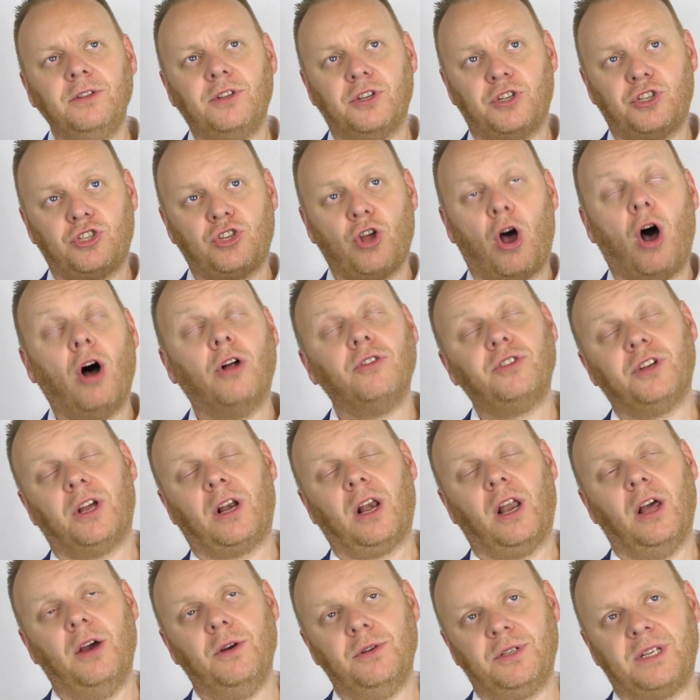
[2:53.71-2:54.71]
to start to
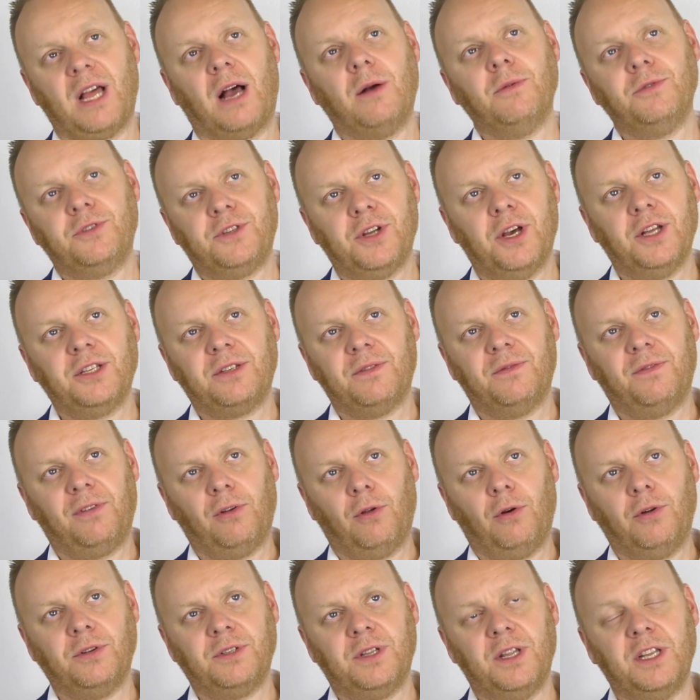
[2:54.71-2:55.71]
close down certain
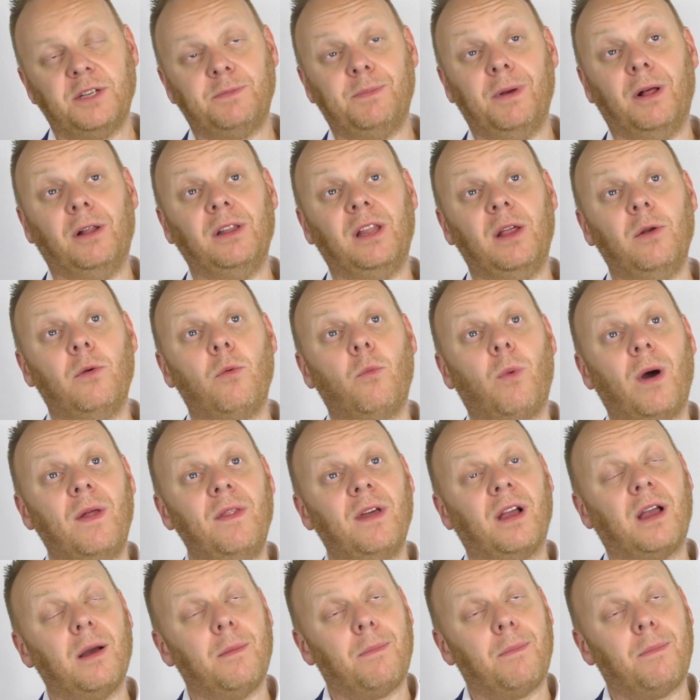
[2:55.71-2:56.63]
floors in this building when the